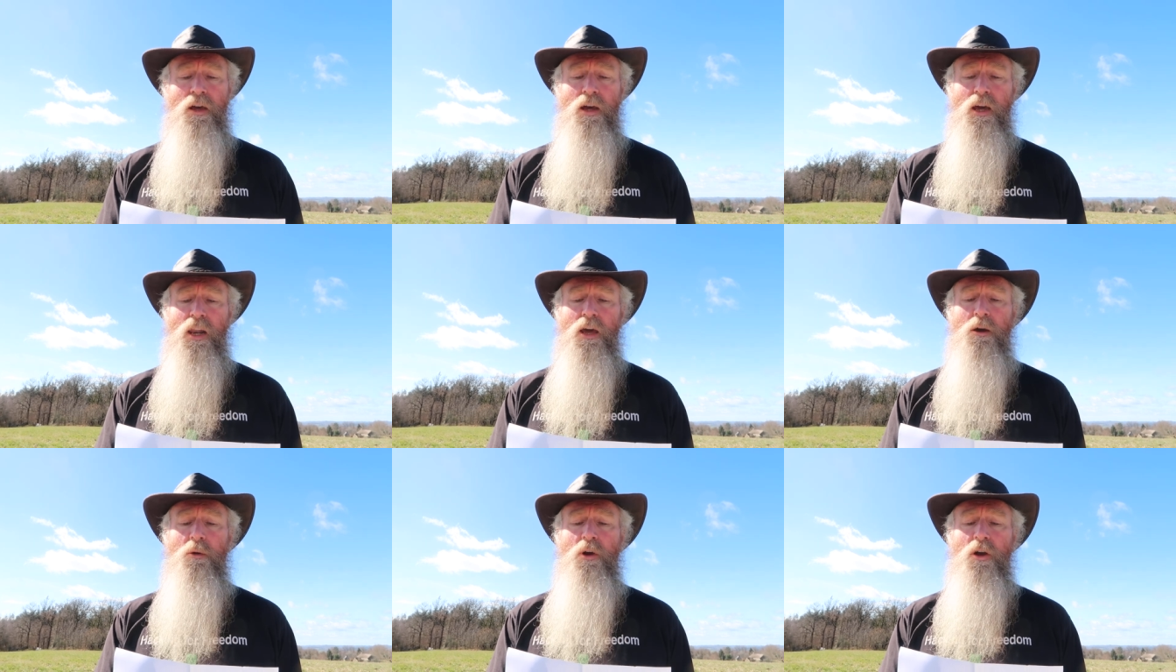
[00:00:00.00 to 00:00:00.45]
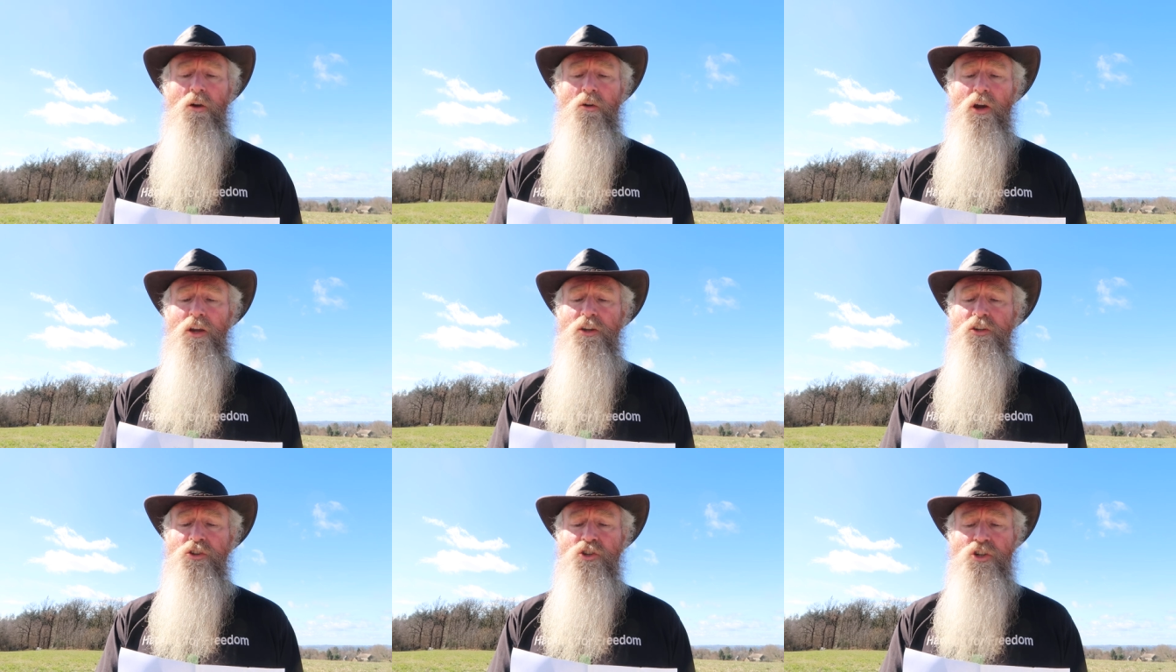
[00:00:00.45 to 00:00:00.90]
allowing
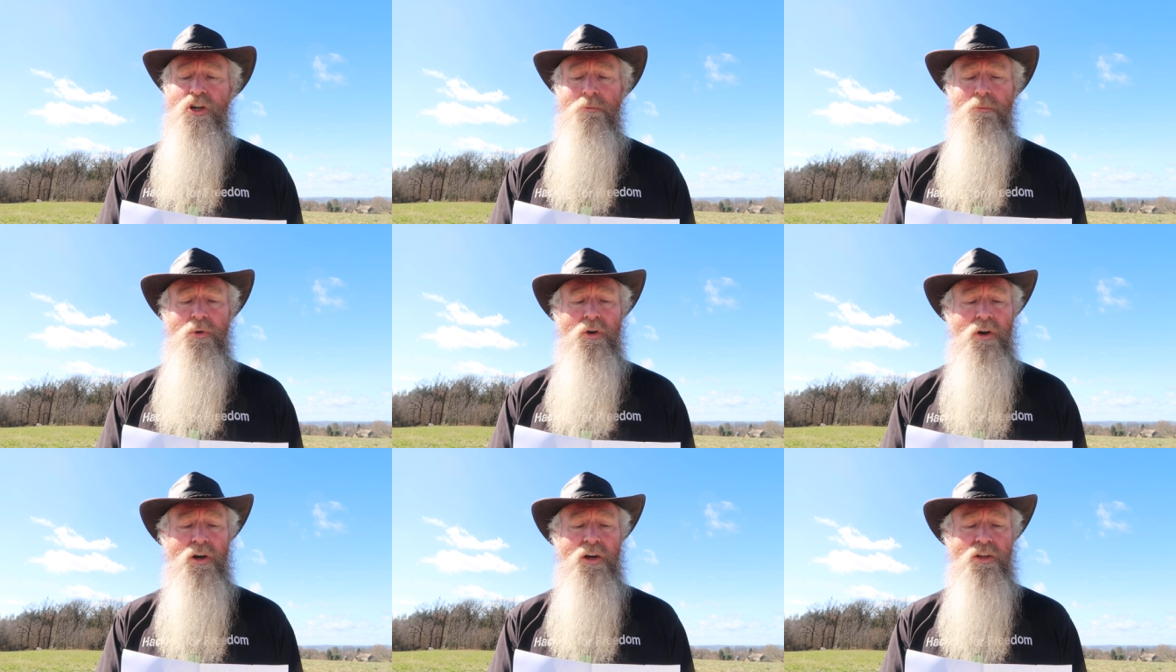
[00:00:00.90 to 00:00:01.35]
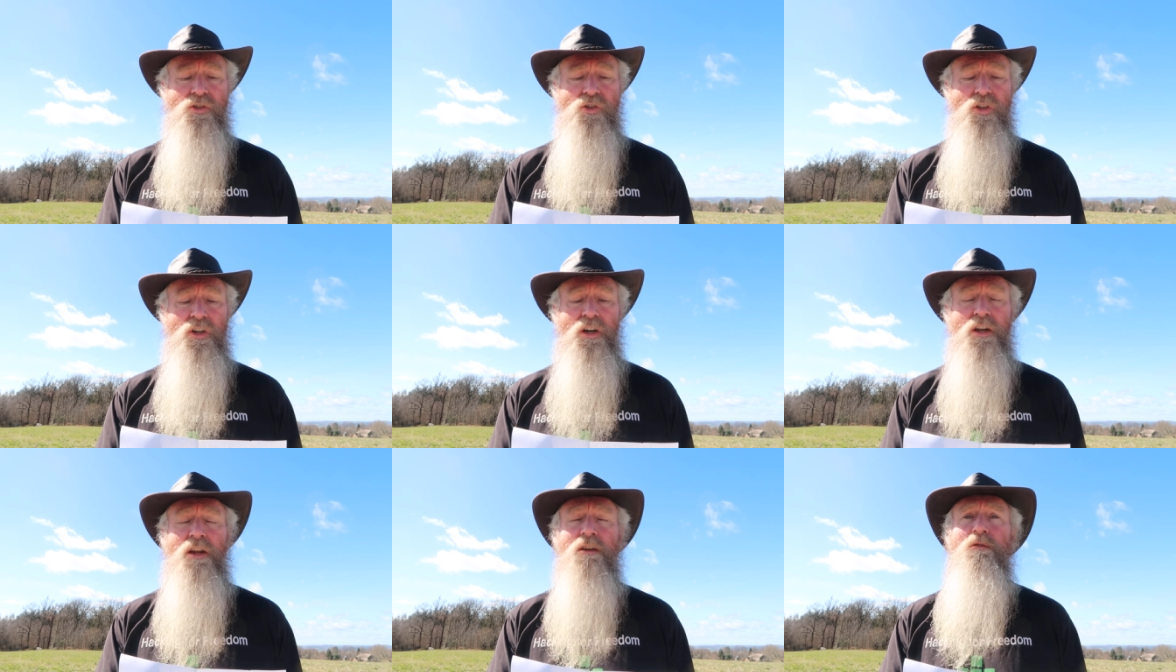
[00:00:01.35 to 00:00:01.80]
greater jump heights
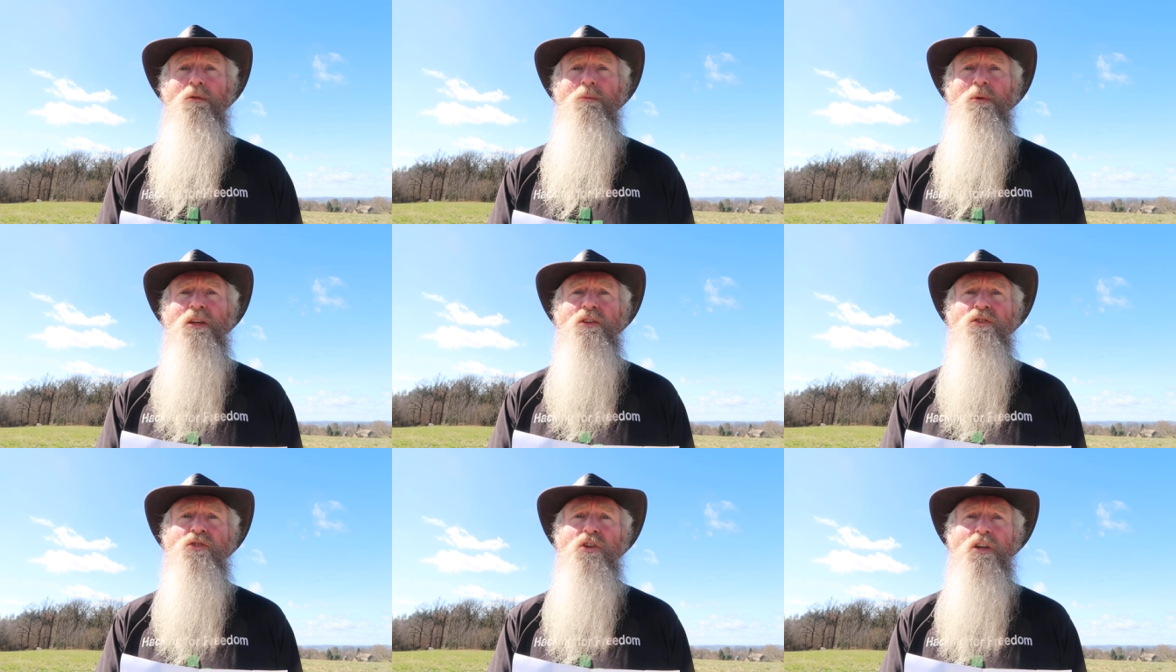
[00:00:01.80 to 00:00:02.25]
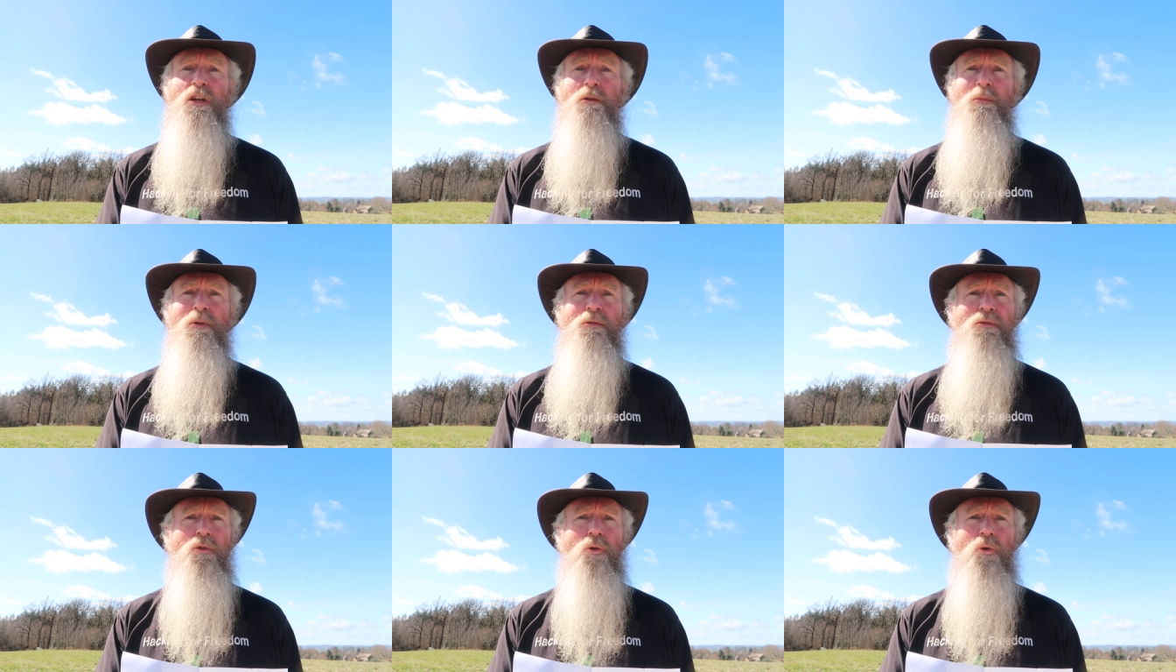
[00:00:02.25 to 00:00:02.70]
than had ever been
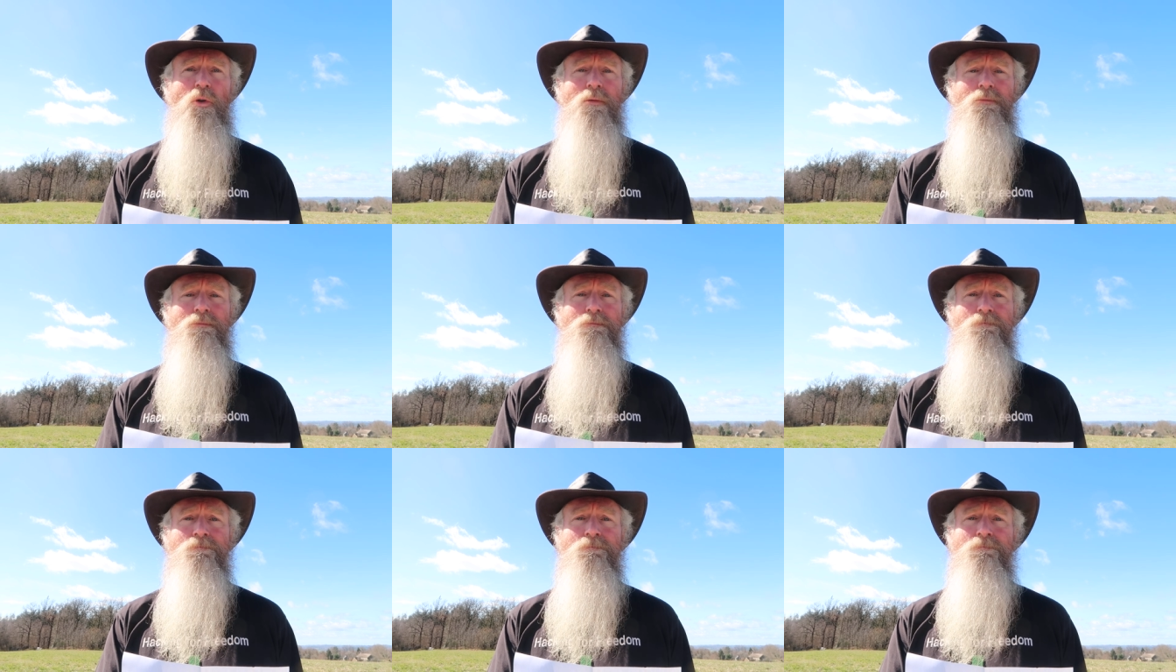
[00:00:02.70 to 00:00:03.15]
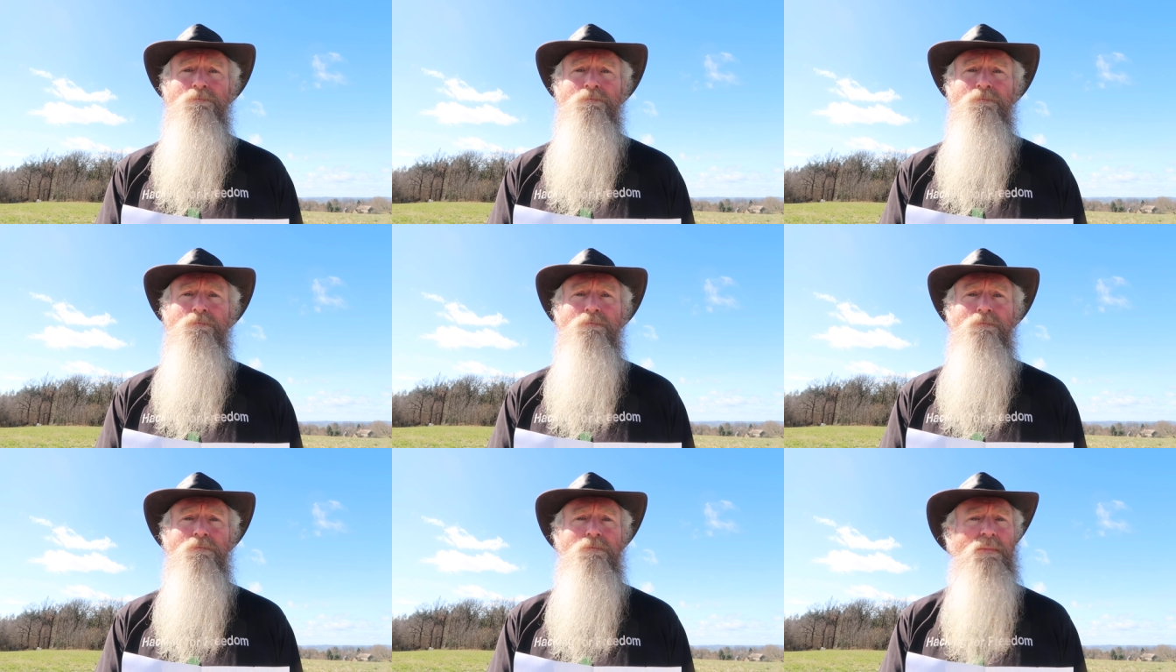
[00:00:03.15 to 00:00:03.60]
seen before.
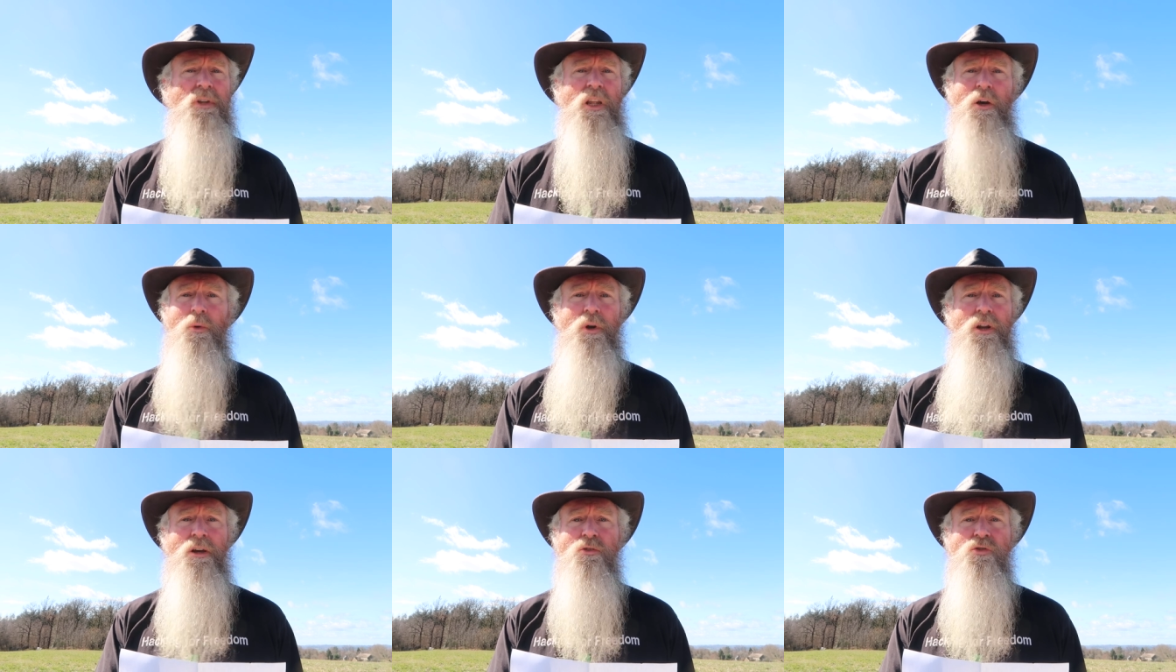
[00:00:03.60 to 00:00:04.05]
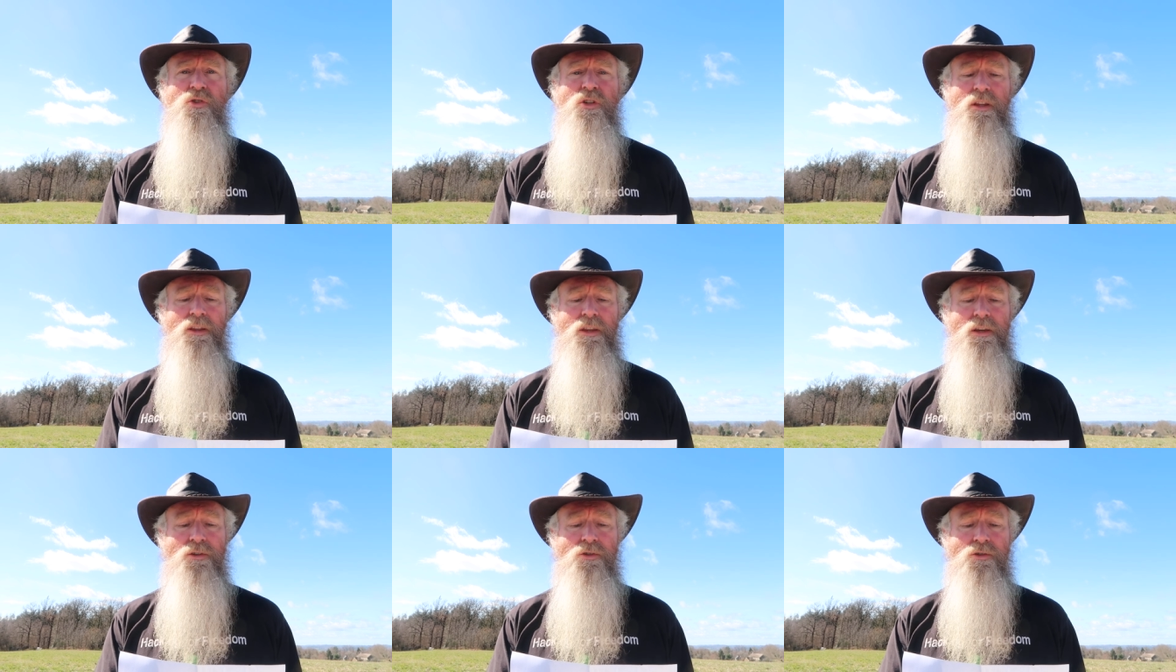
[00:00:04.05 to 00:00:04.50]
No one else
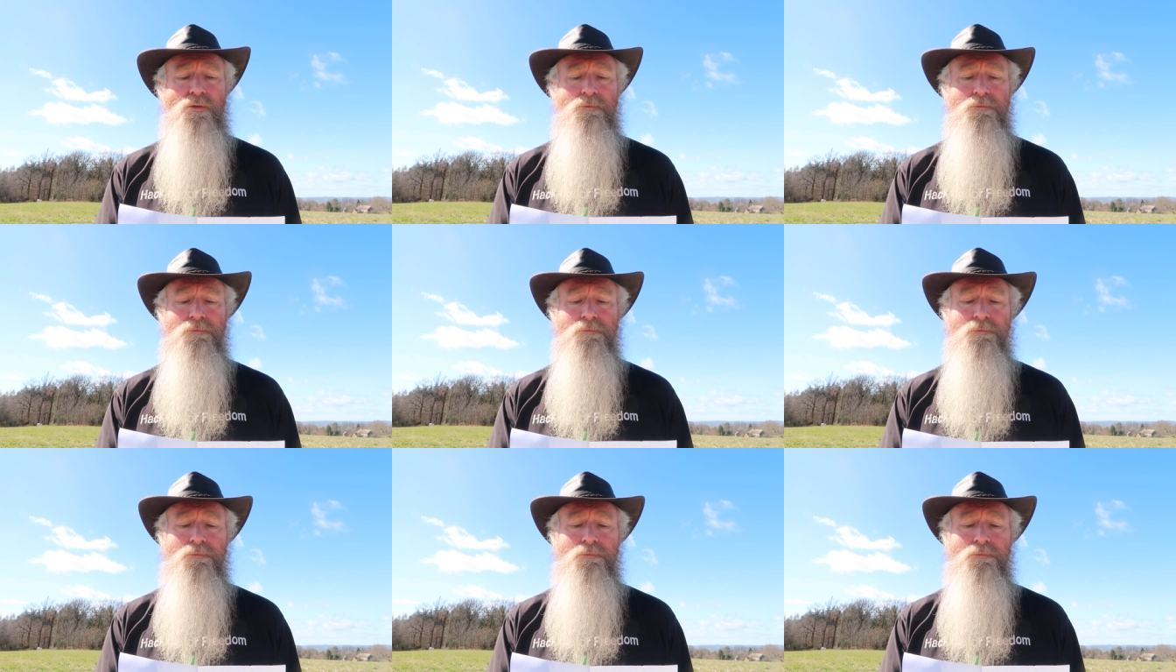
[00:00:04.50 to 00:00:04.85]
did this.